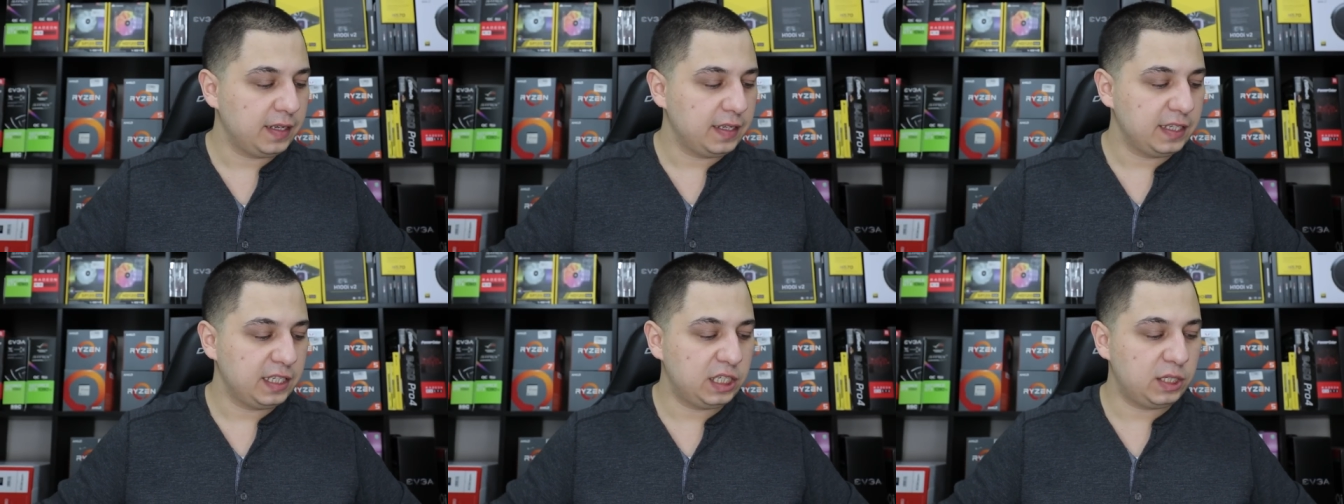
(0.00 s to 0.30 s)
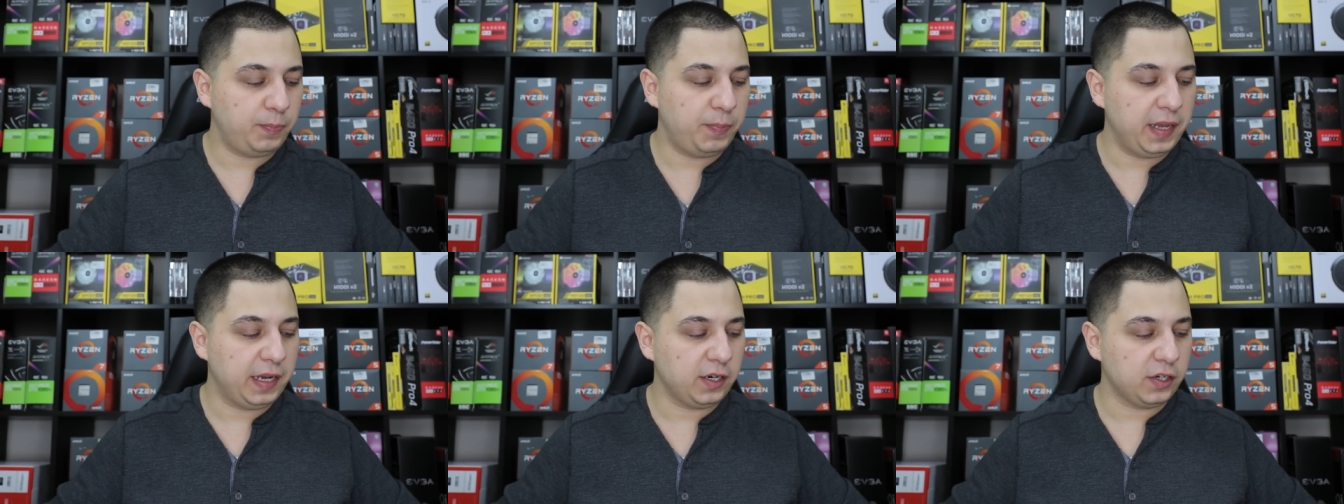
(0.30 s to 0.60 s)

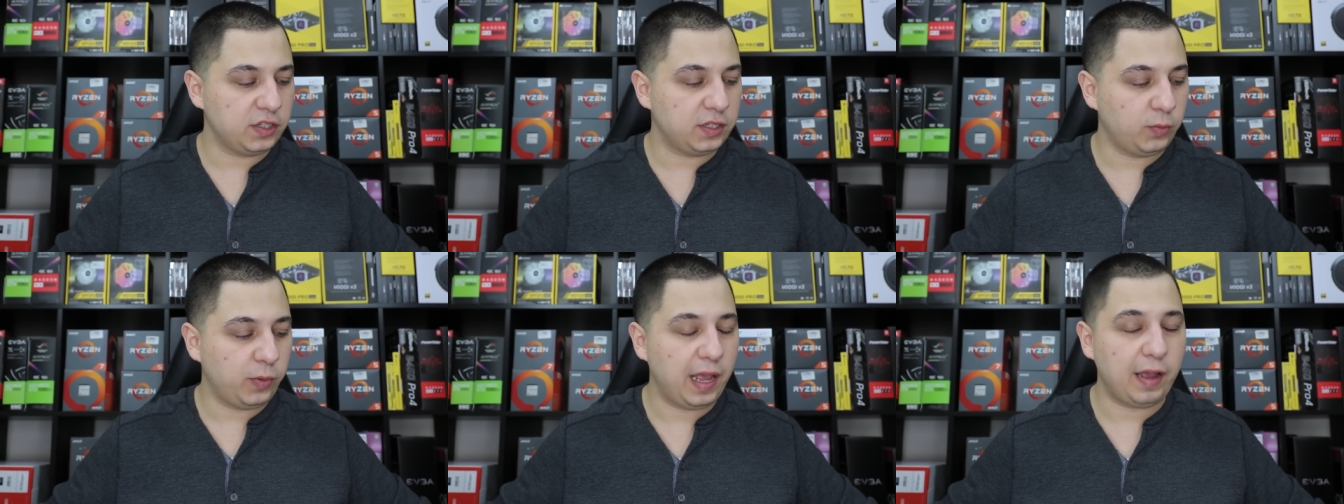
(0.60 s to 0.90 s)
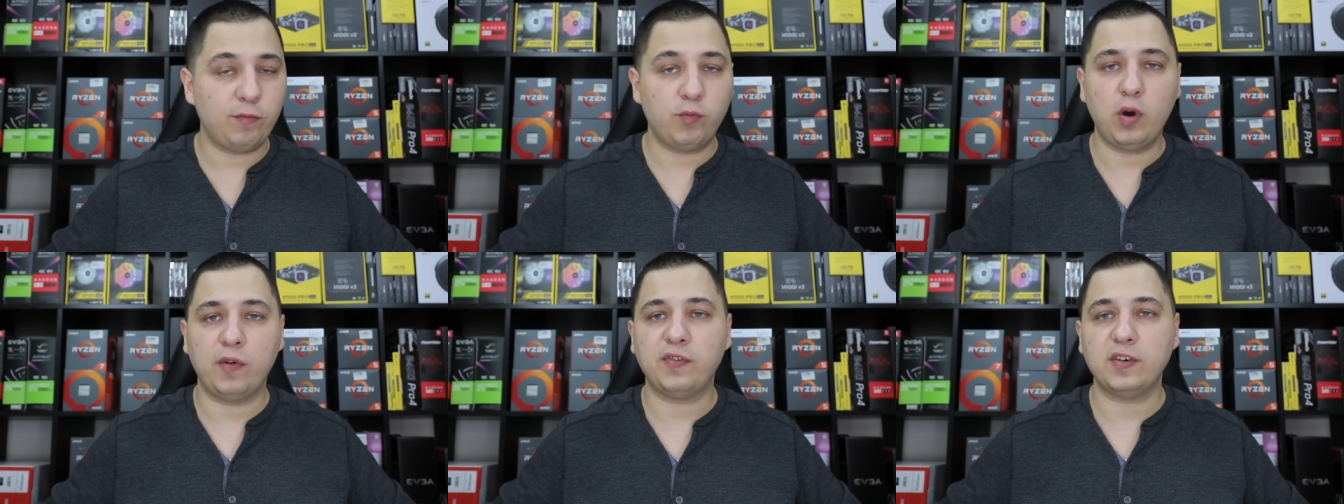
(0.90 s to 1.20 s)
speakers, we
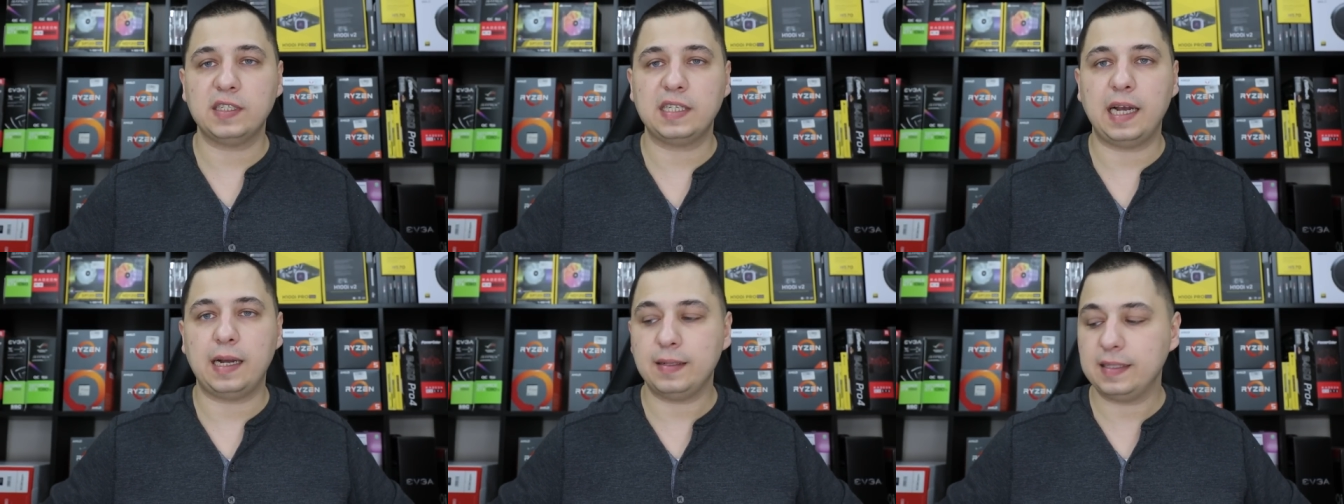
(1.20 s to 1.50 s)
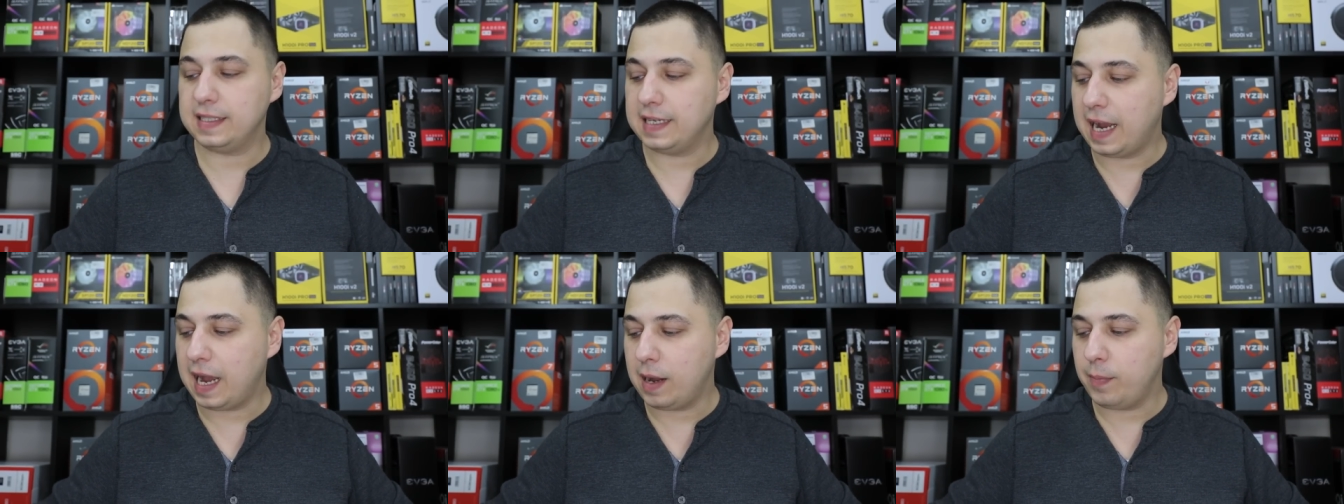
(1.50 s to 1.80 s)
have woofers on
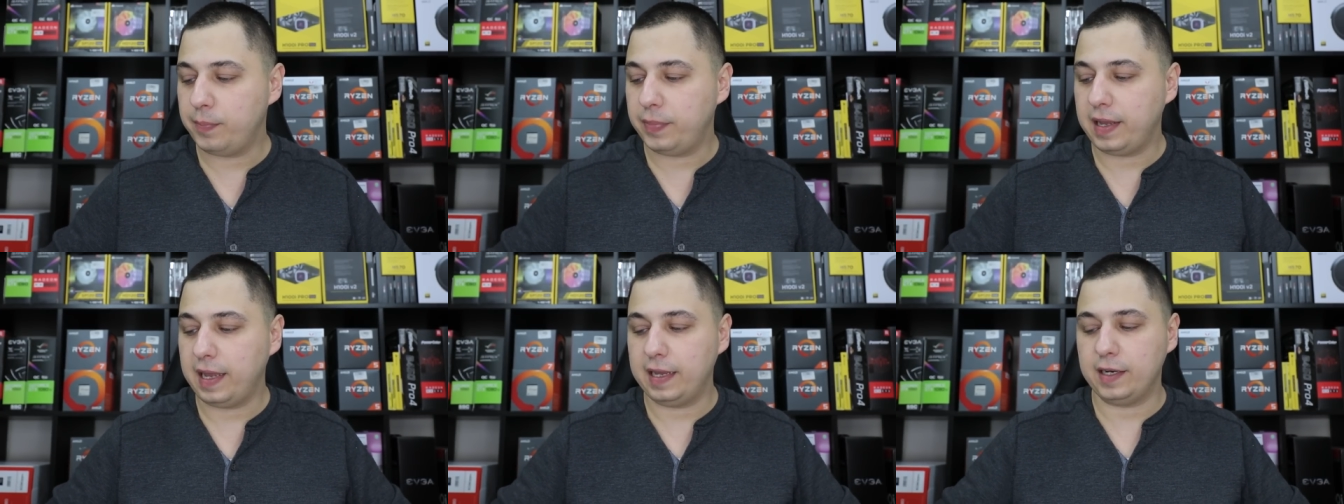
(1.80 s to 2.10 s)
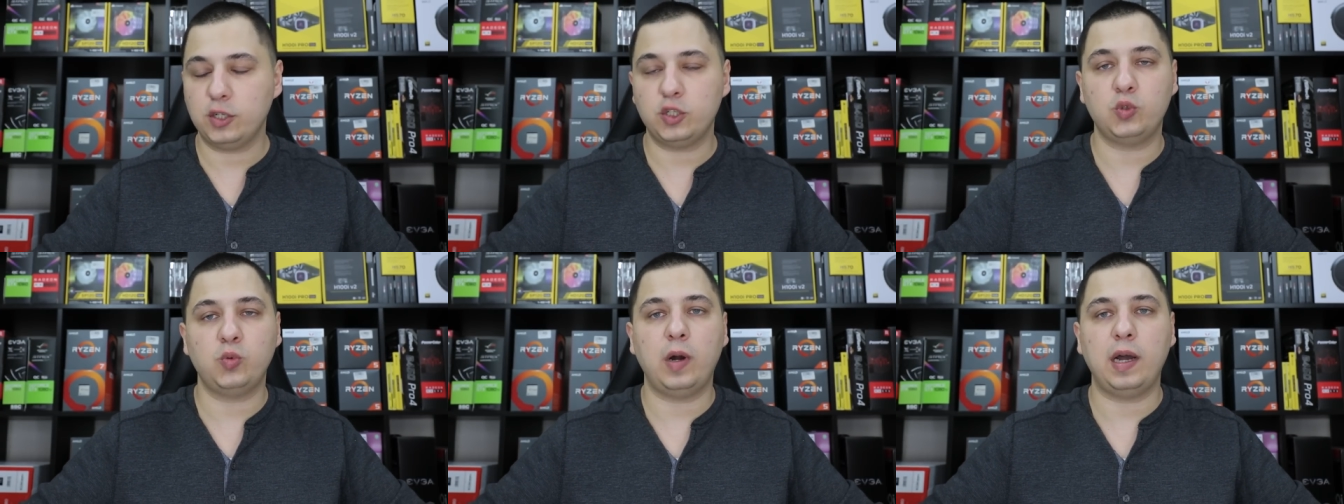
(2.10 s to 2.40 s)
top
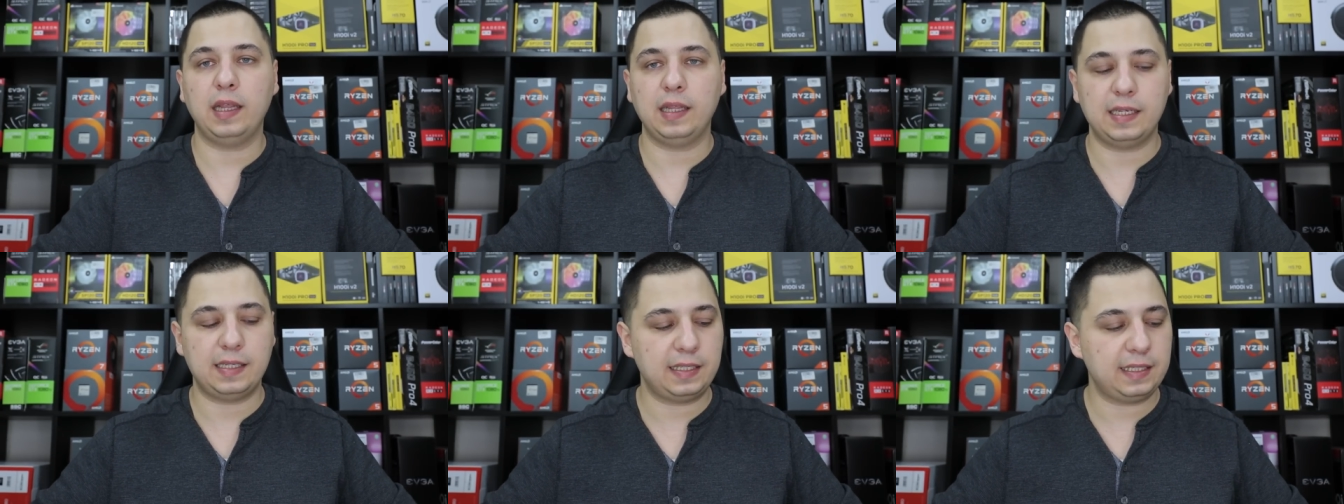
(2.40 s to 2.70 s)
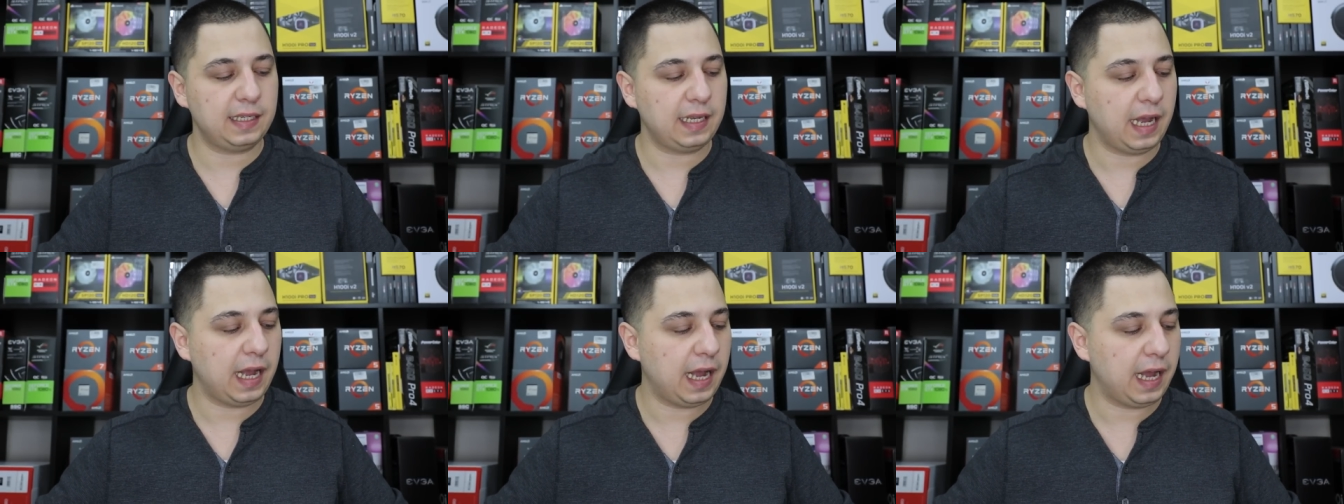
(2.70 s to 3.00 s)
and as well
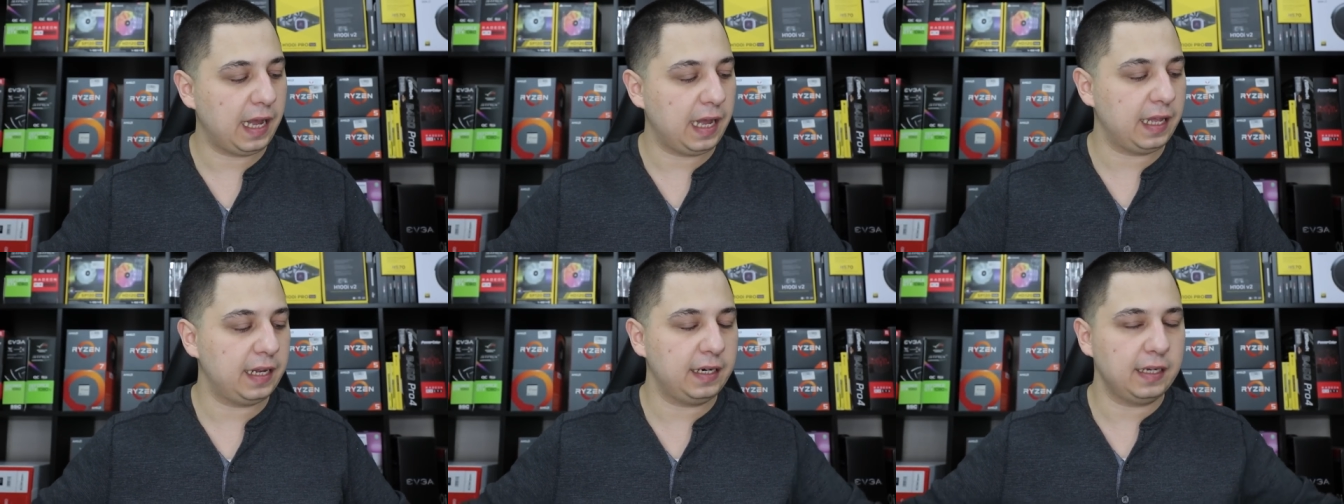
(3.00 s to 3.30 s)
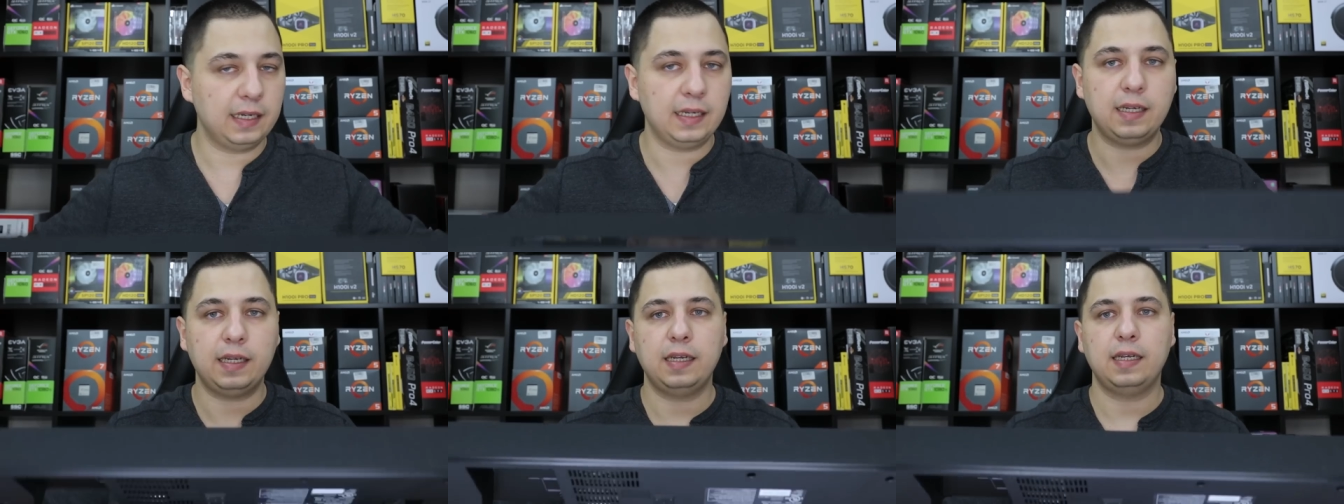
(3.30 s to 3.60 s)
as on